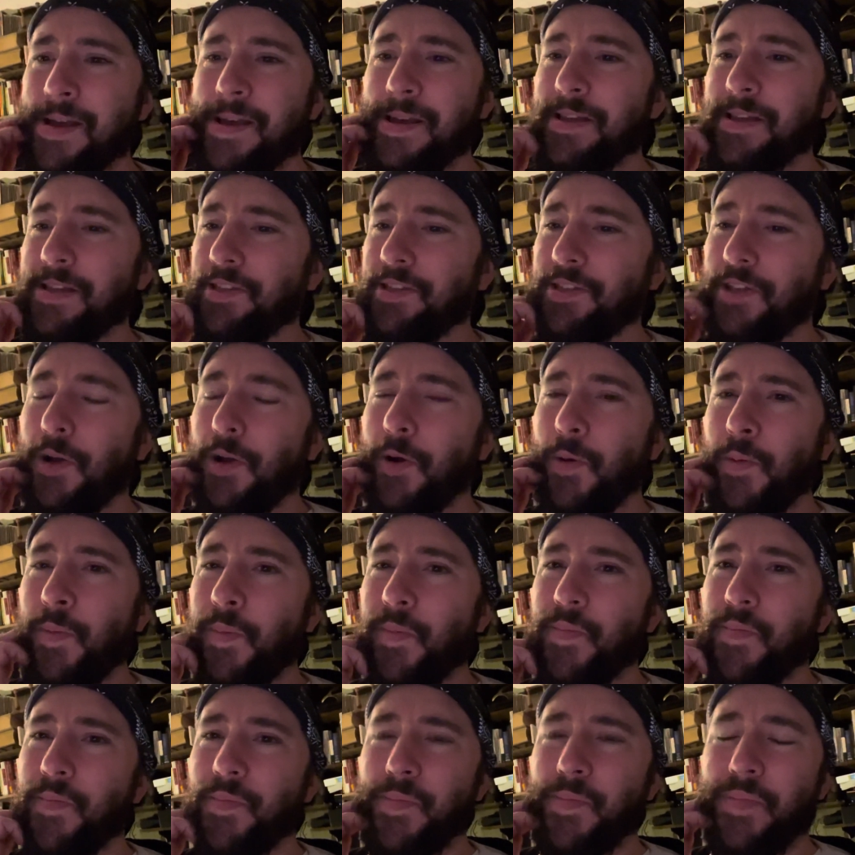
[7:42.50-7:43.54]
So
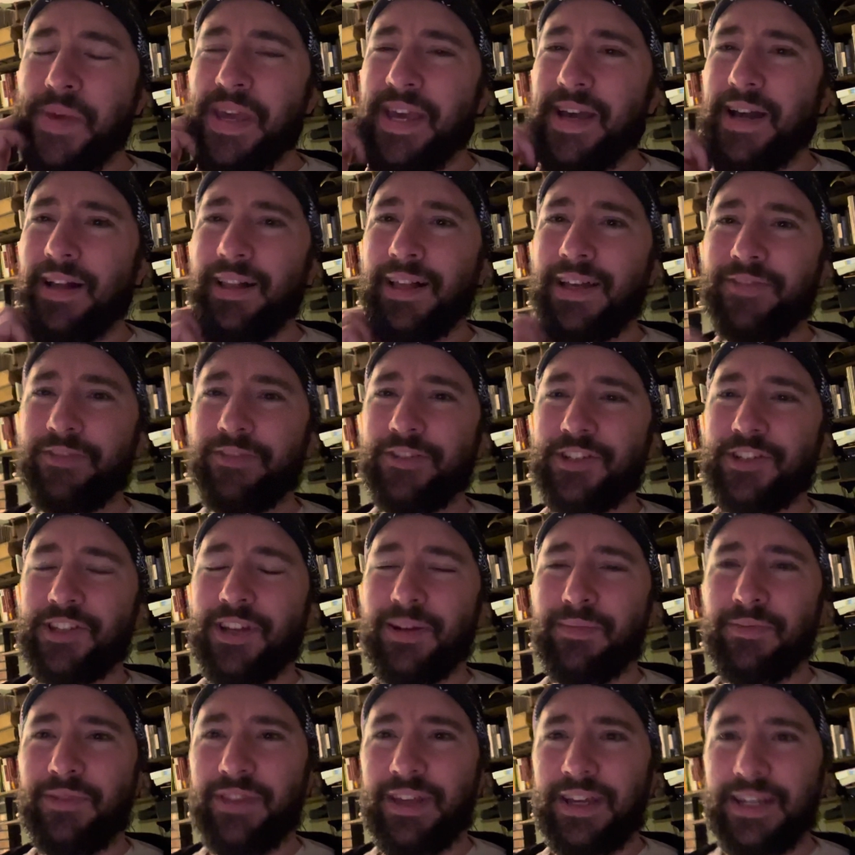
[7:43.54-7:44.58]
PLA for
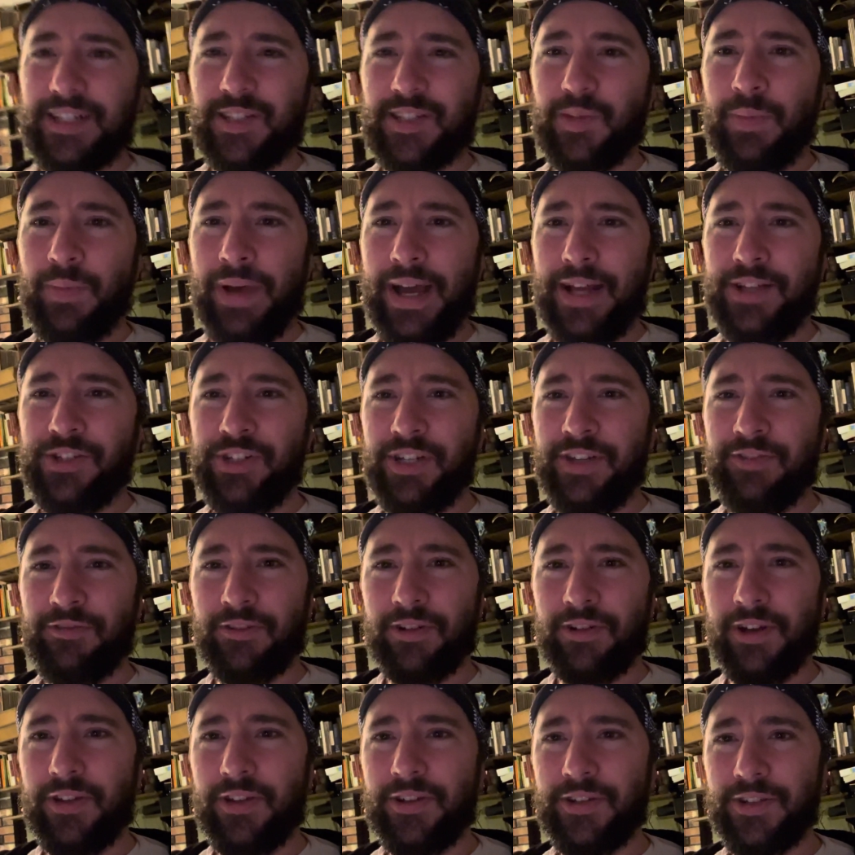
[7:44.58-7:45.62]
some things, PETG
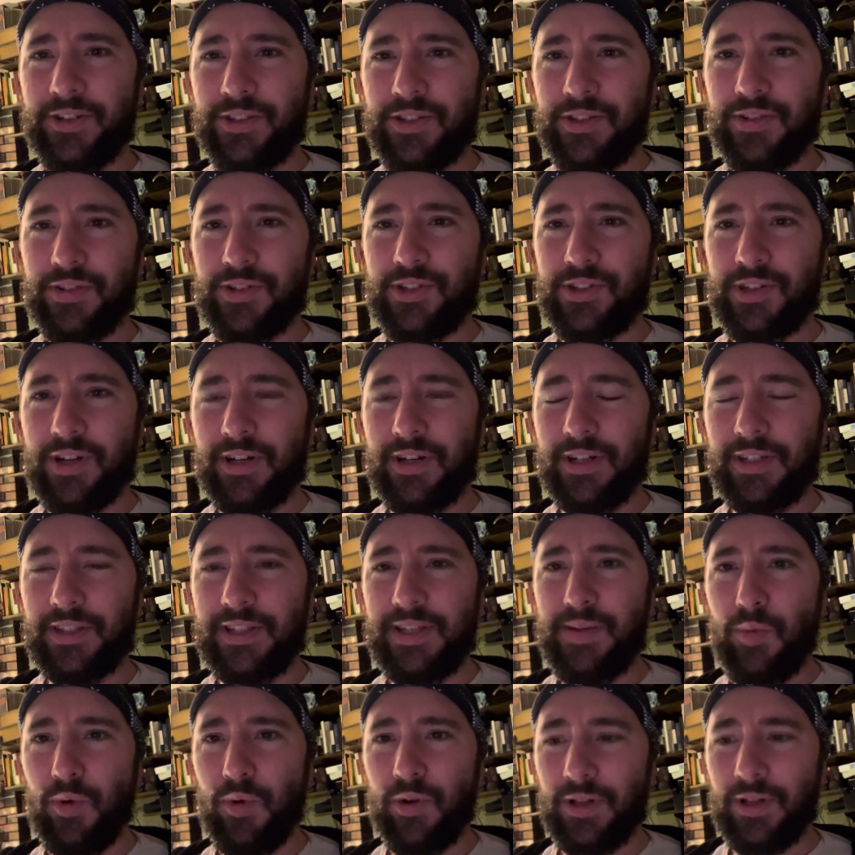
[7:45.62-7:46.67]
for others. There's
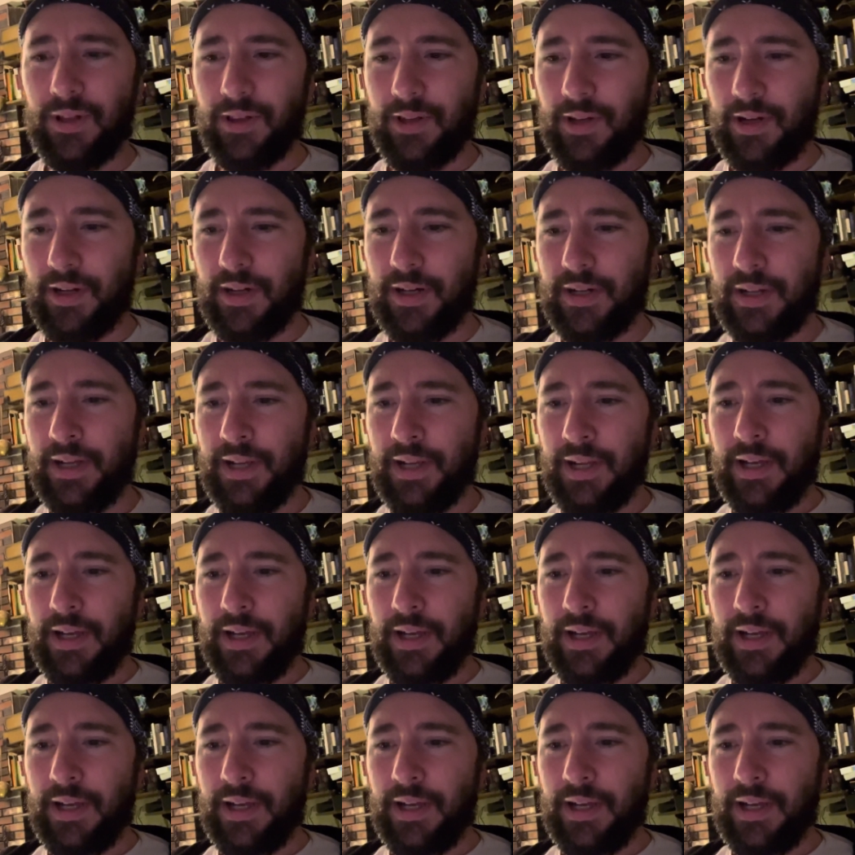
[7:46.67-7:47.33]
certainly more to learn.